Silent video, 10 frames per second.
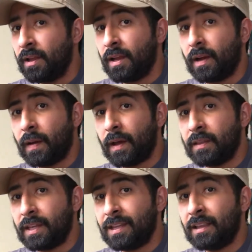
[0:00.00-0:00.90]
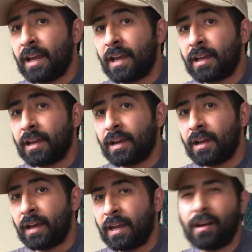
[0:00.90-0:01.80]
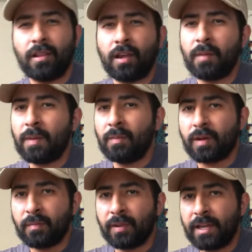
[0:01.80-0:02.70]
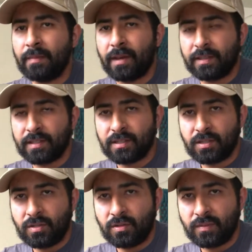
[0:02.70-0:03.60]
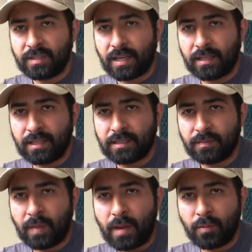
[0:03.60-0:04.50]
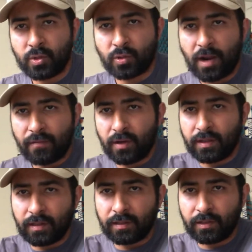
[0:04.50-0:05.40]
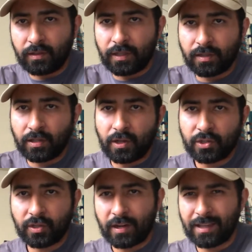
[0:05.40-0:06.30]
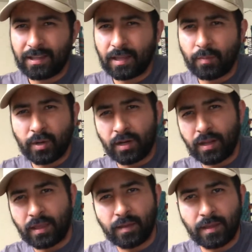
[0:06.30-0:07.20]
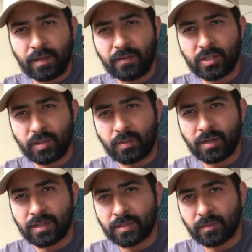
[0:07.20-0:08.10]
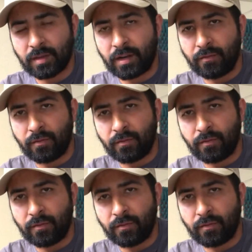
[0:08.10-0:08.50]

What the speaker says: The ELAC, and I know a lot of people complain about this too, was that it's paper driver in the little enclosure there. I think they eventually put it in some kind of,